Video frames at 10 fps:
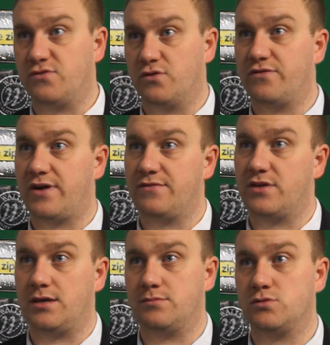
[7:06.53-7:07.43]
4 or 5
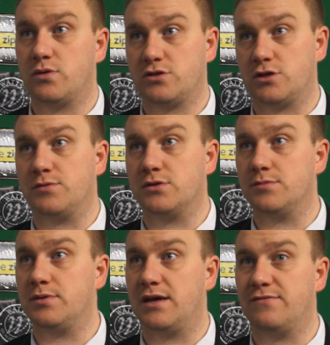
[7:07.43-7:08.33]
games with something to
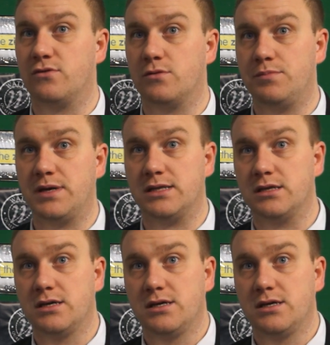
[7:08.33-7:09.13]
play for, being